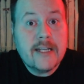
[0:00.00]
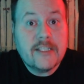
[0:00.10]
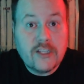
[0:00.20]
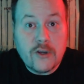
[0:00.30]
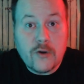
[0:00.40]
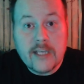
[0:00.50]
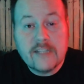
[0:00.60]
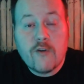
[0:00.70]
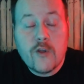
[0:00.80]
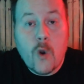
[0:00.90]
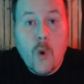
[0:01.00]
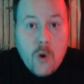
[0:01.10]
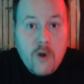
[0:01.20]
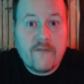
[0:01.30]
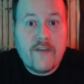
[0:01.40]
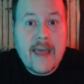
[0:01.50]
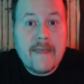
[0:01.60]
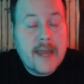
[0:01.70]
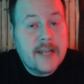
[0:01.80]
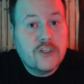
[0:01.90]
2 is for the horror fan that
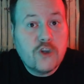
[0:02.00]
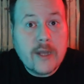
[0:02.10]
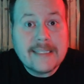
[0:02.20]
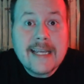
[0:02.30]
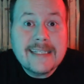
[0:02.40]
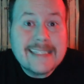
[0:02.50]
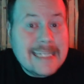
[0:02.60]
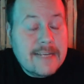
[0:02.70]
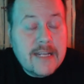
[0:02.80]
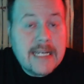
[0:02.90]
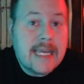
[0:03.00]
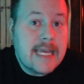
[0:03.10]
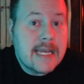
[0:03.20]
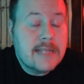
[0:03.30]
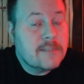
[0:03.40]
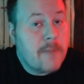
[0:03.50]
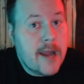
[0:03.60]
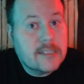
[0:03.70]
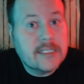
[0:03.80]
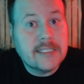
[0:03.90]
enjoys Stephen
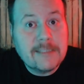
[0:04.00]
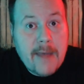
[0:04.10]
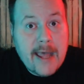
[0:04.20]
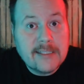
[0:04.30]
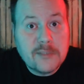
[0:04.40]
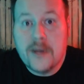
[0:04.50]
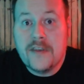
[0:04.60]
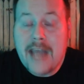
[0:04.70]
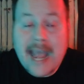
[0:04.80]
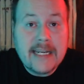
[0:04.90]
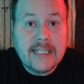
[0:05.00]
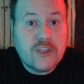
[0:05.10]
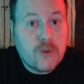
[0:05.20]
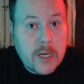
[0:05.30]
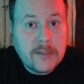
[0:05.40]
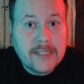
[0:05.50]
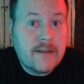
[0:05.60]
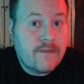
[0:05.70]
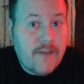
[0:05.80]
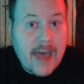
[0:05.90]
King-inspired suspense with 90s thrills and
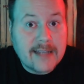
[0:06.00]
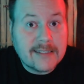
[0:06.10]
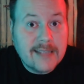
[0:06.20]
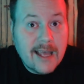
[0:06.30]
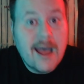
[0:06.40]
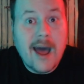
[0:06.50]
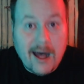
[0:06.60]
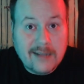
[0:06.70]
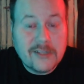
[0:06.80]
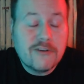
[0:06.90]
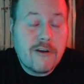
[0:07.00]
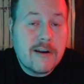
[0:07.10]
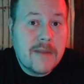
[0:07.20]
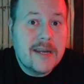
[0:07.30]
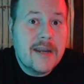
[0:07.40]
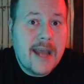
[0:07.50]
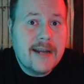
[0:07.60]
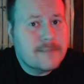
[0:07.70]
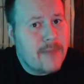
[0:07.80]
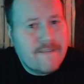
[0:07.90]
effects. Also joining me tonight is
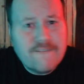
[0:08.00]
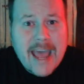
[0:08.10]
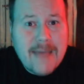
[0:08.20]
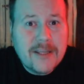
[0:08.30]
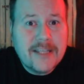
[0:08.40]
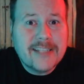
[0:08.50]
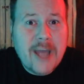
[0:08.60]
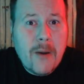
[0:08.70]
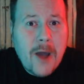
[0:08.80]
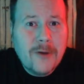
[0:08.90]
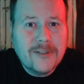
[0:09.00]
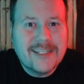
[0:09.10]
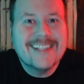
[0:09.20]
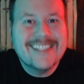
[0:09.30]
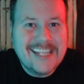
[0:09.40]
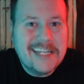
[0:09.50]
my fabulous co-host, Zena